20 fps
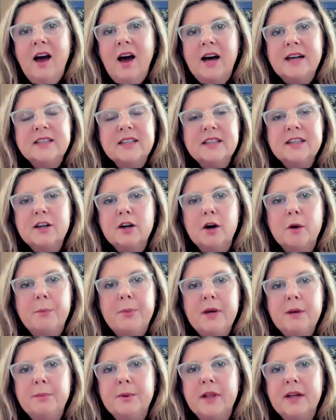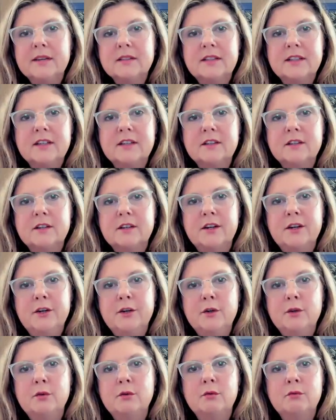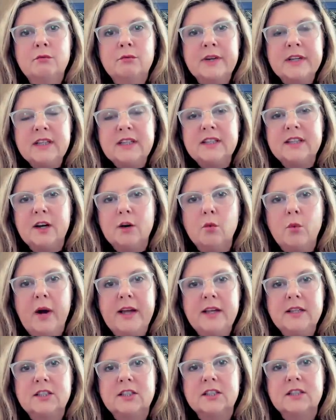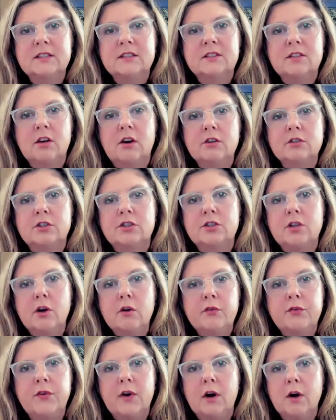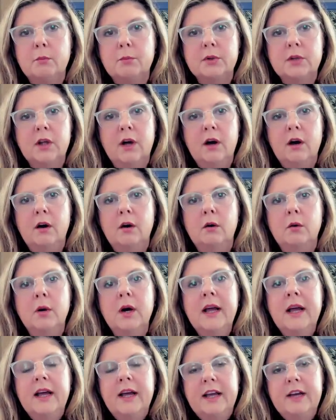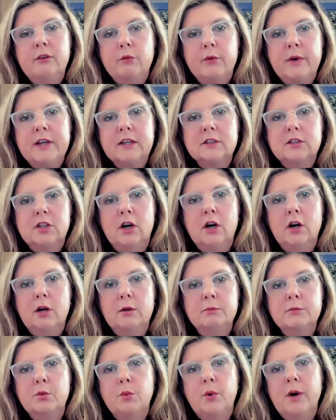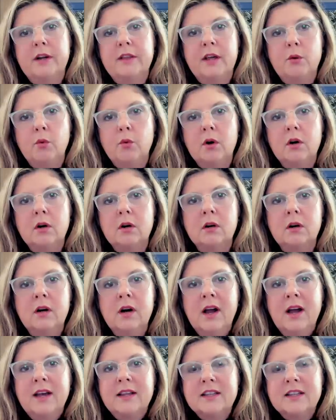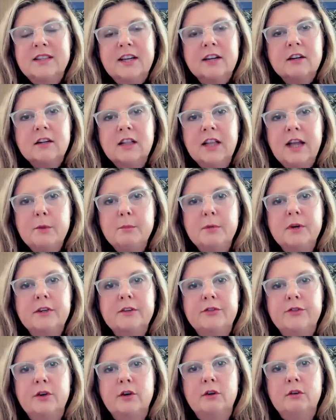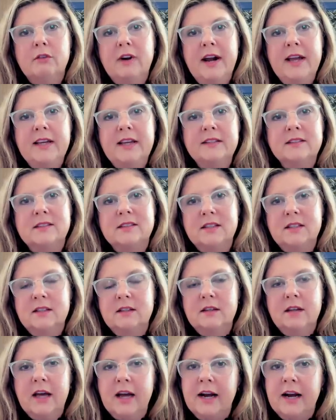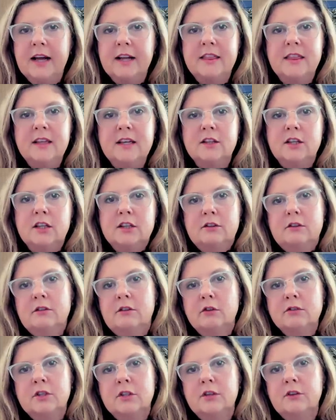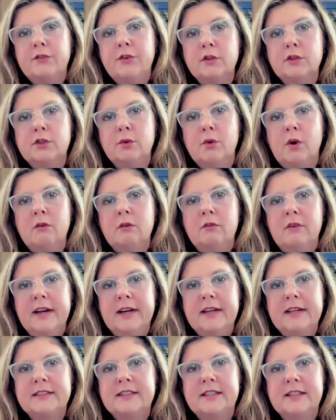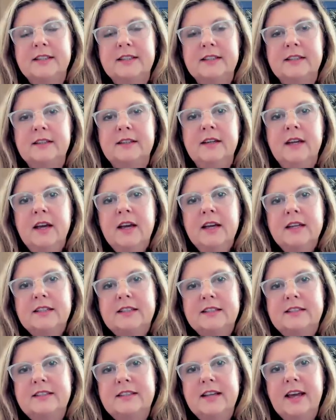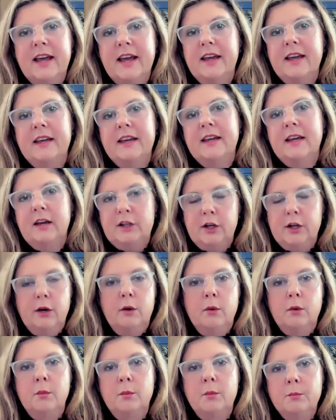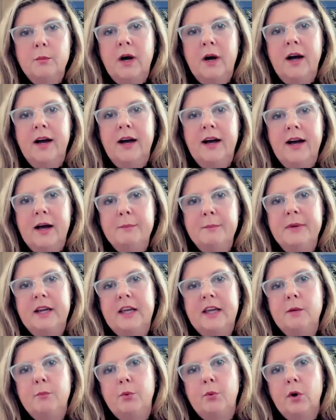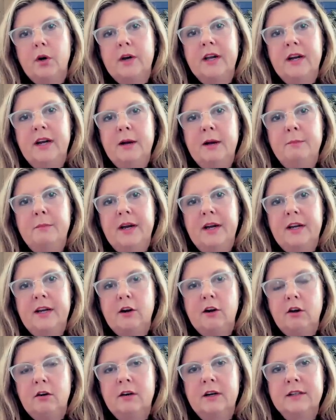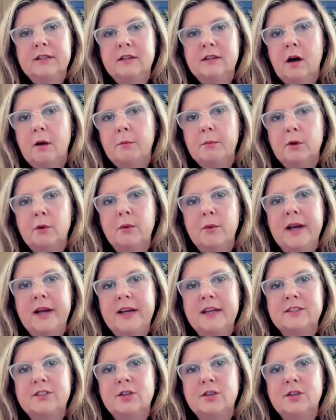And then there are people out there who really their wages are so far below in real terms where they were that they're clamoring for a raise. And, and I think that those are the folks who aren't ready to to say, you know, uh, I'm going to keep working at my current nominal wage.